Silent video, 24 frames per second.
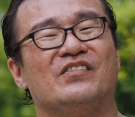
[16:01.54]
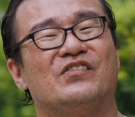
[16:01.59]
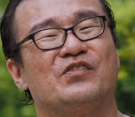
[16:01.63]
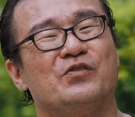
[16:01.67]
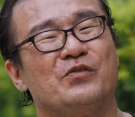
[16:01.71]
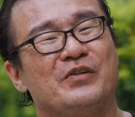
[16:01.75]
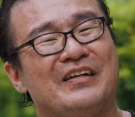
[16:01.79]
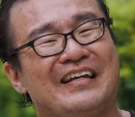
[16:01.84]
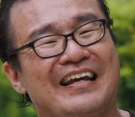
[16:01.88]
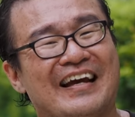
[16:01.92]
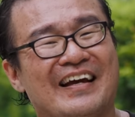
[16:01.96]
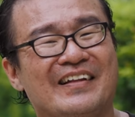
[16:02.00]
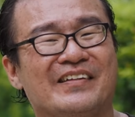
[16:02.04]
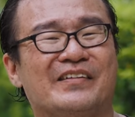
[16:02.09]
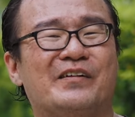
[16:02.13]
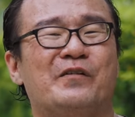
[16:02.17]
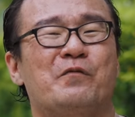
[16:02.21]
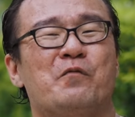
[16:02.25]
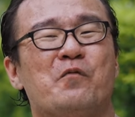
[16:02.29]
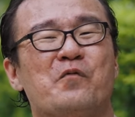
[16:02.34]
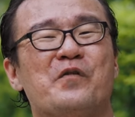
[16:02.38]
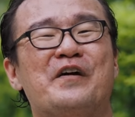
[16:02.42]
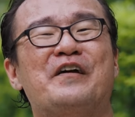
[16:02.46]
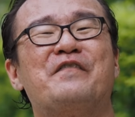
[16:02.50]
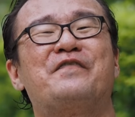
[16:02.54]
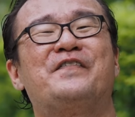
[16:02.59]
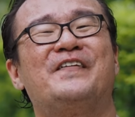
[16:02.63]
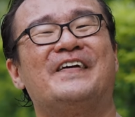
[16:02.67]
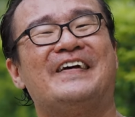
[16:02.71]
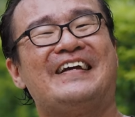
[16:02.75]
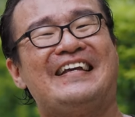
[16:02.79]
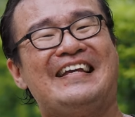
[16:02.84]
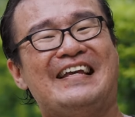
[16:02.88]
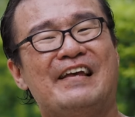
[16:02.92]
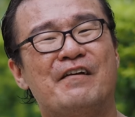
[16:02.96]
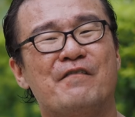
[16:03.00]
together with the
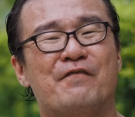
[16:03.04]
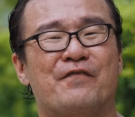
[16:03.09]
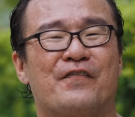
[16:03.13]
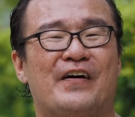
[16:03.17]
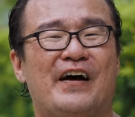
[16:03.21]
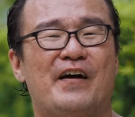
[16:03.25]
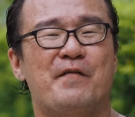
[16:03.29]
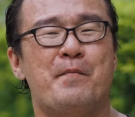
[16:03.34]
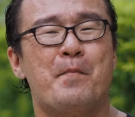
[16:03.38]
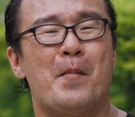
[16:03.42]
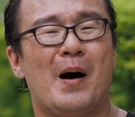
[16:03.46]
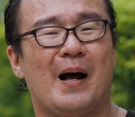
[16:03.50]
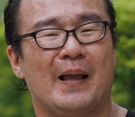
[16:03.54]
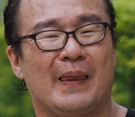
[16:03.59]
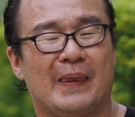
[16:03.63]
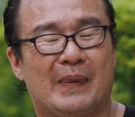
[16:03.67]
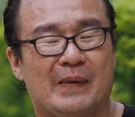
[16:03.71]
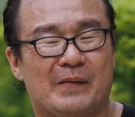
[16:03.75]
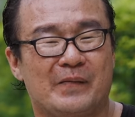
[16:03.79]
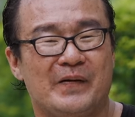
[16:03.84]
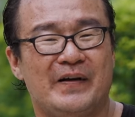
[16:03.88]
EM5 Mark